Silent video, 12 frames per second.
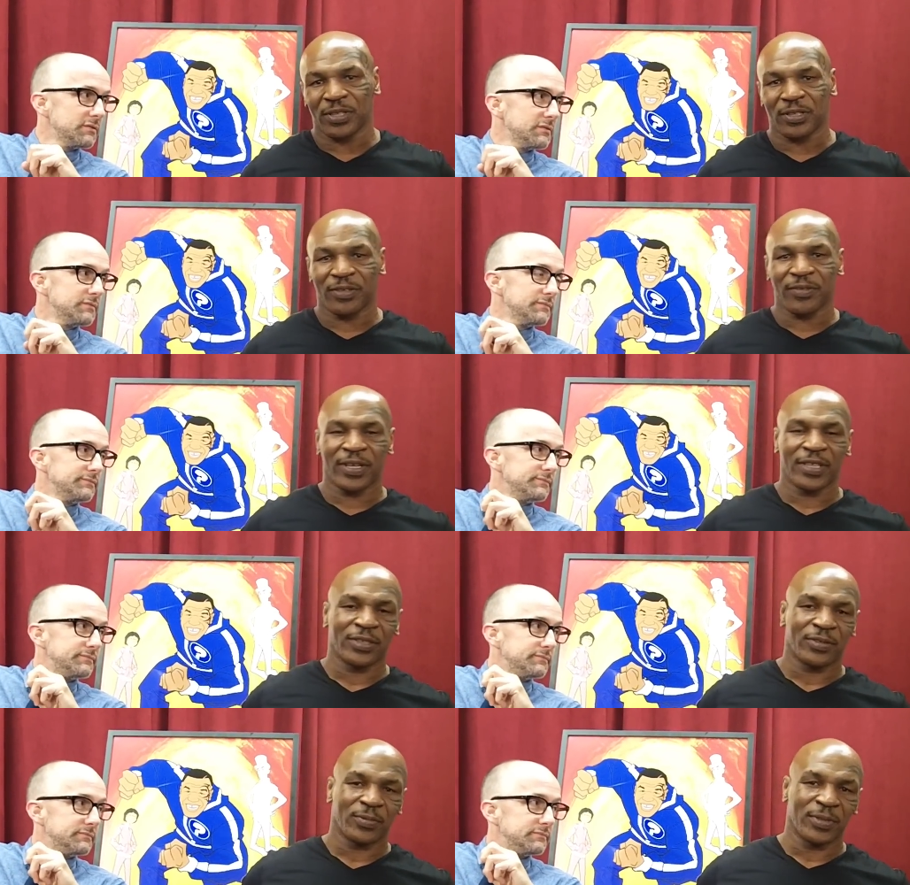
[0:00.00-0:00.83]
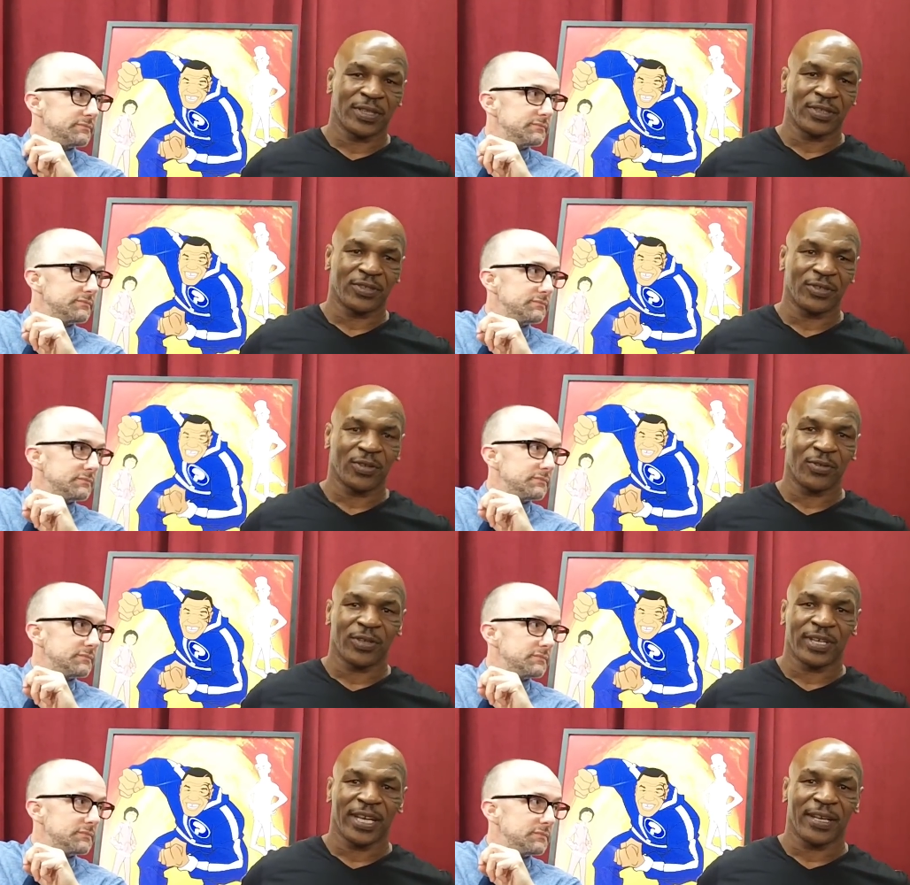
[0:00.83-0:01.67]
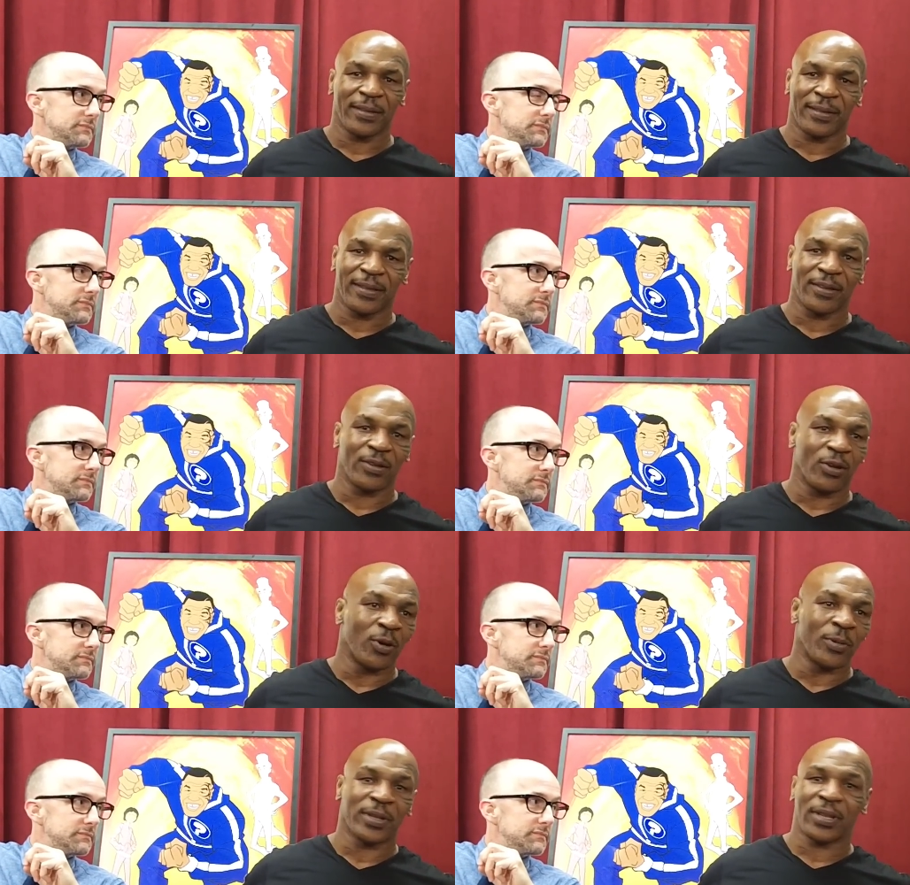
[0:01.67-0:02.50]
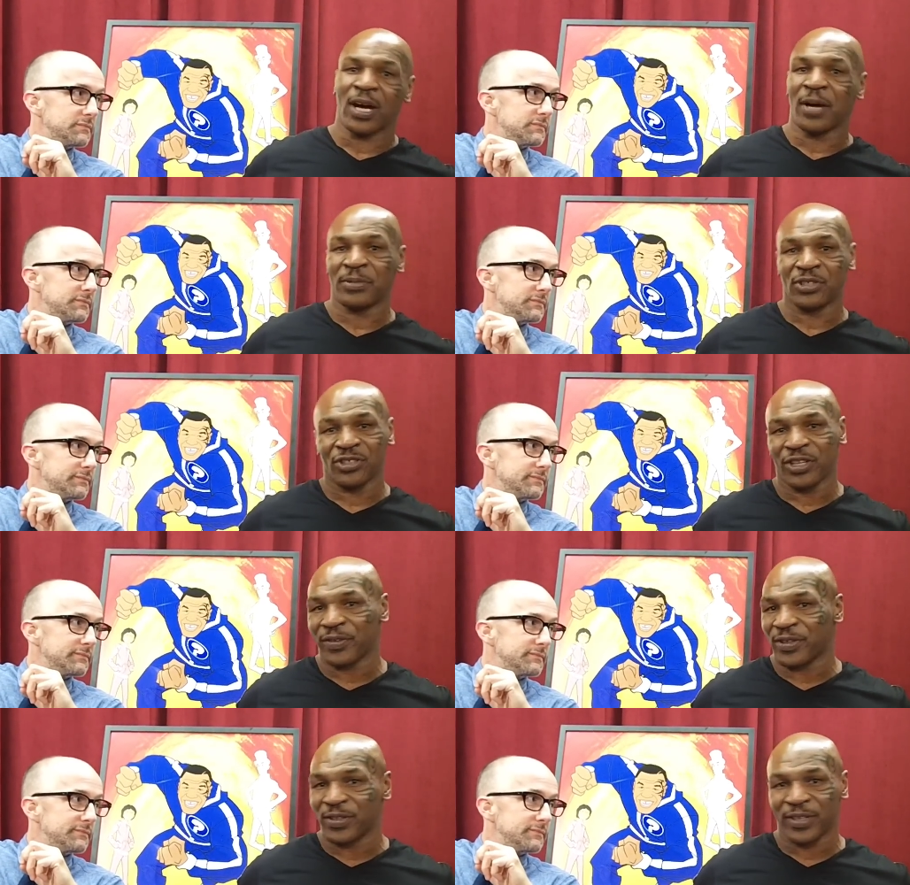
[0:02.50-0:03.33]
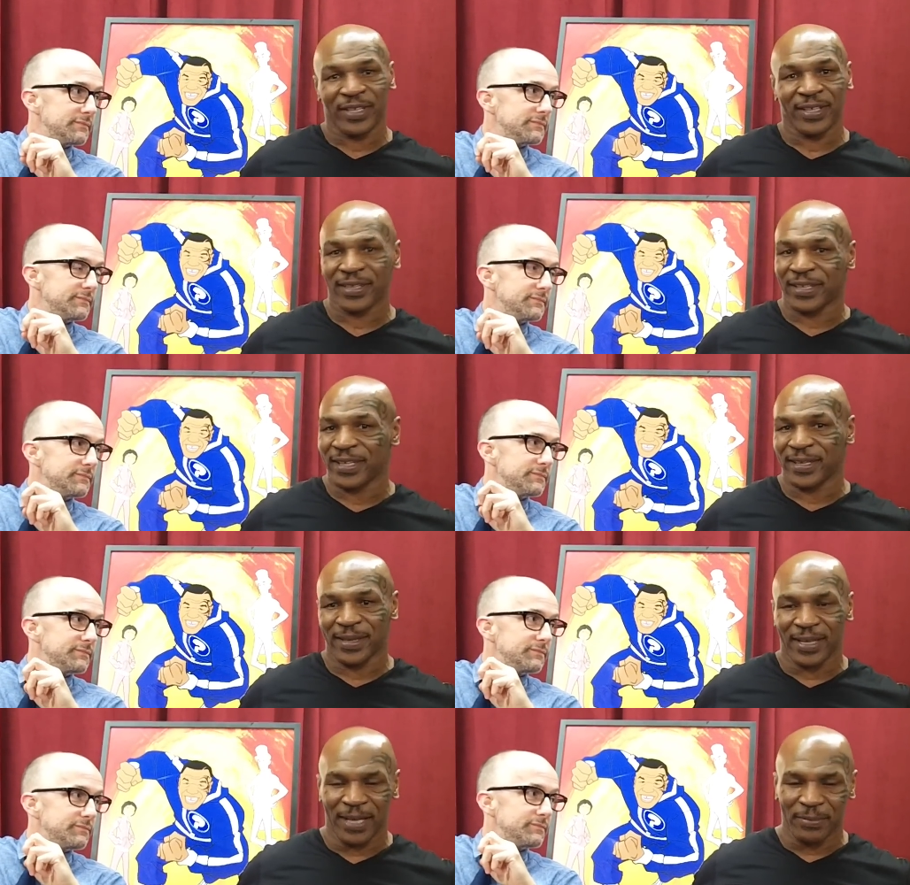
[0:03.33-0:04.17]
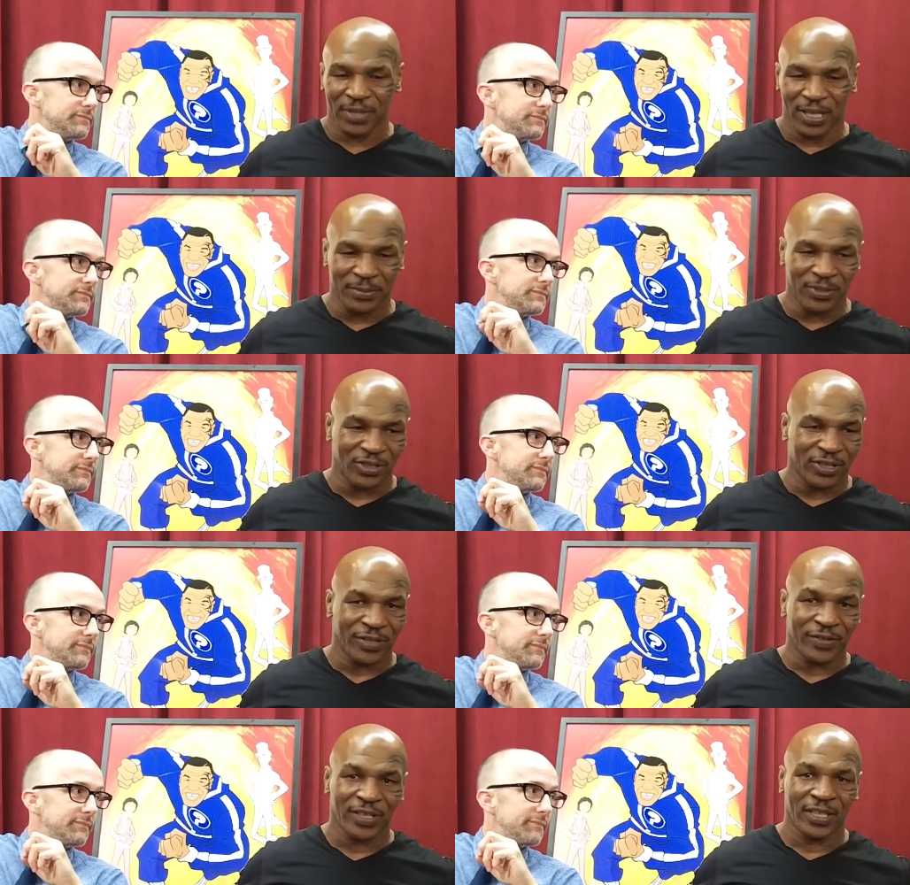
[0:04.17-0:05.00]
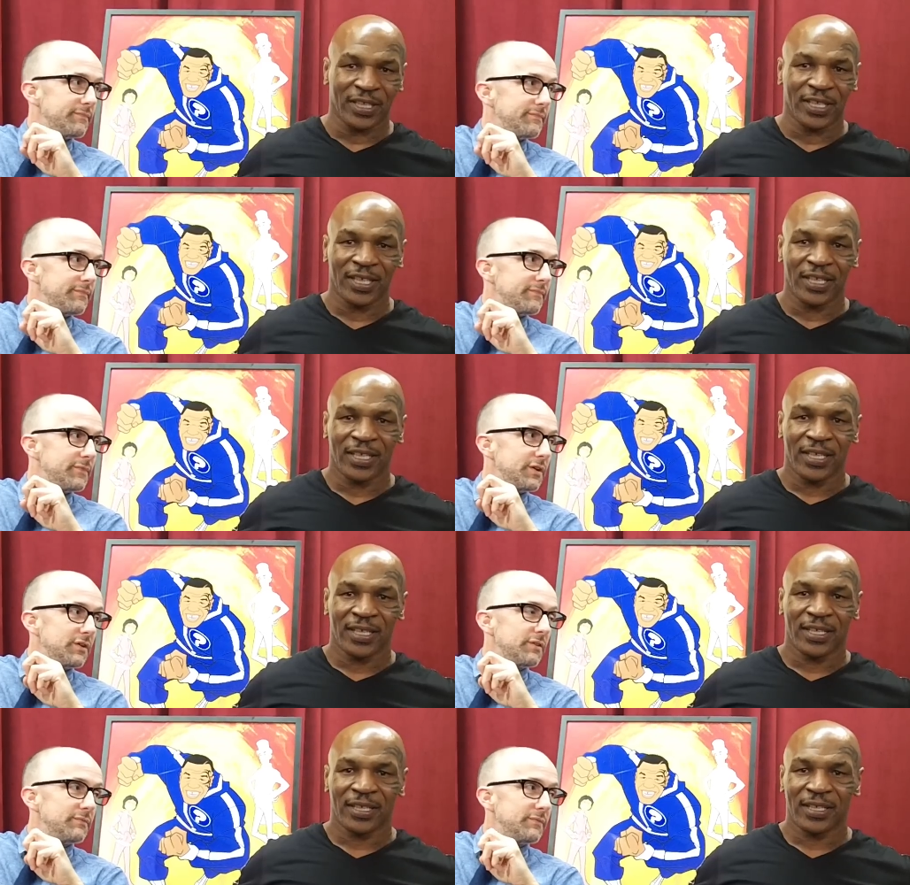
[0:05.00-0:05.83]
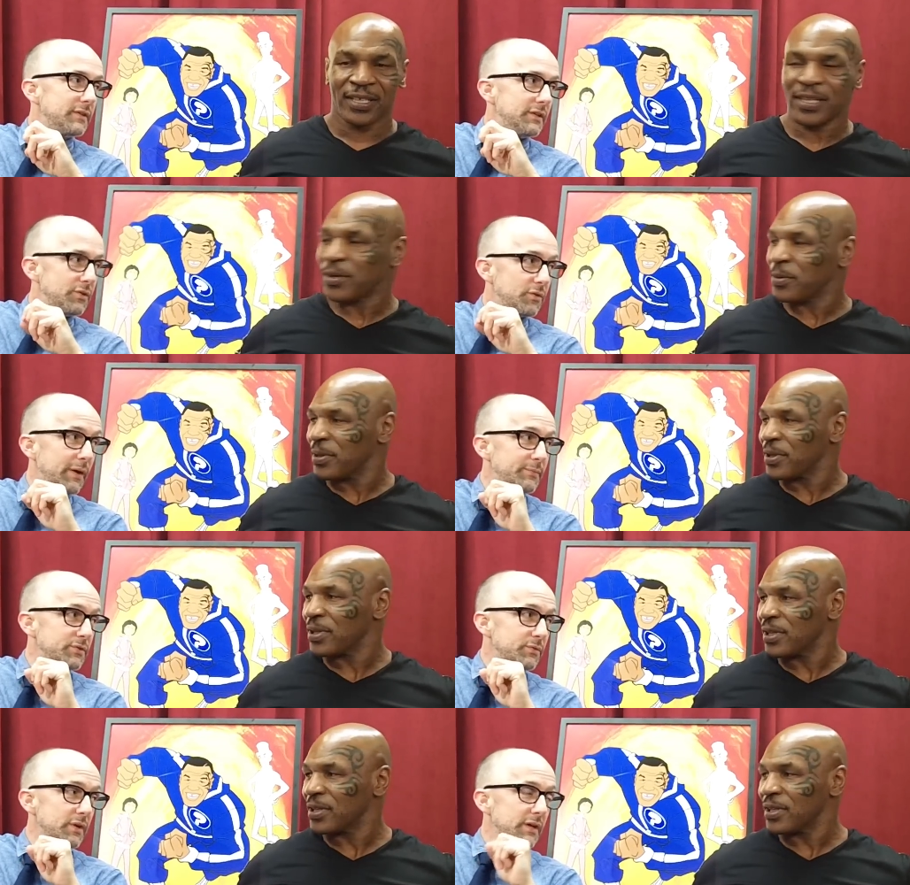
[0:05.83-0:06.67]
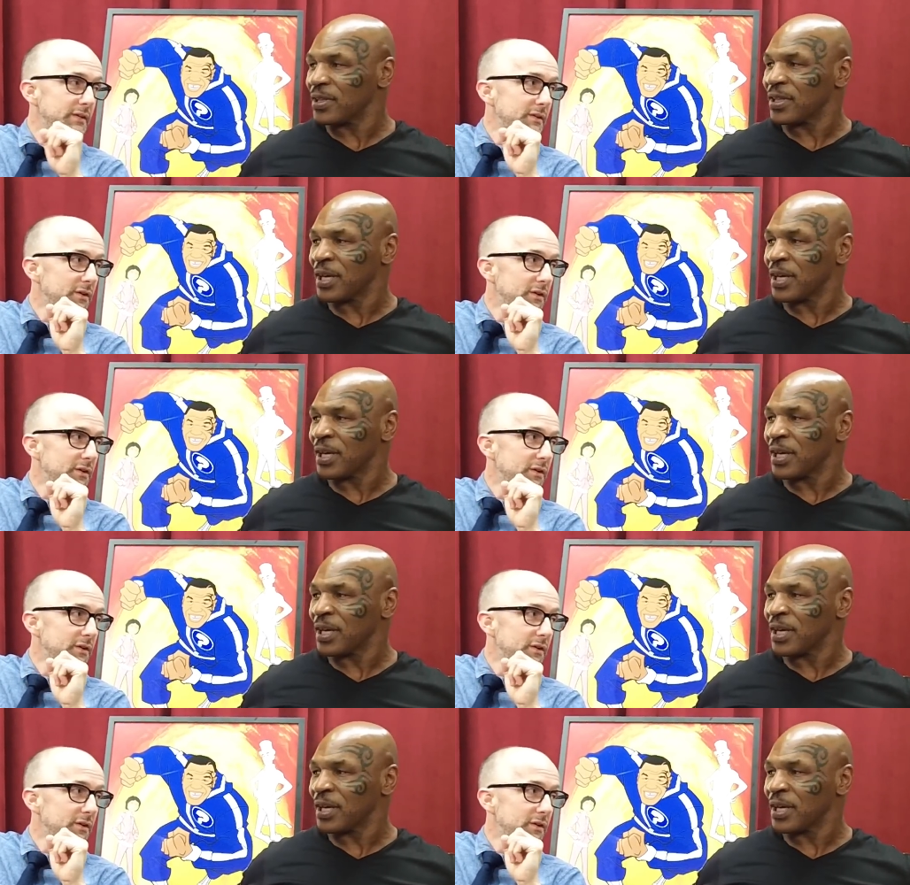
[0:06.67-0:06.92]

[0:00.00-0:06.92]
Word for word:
Speaker 1: of the greatest ones. You know, you can't always Tom and Jerry. You, you can't mm-hmm. stop Tom and Jerry.
Speaker 2: No, you're absolutely right.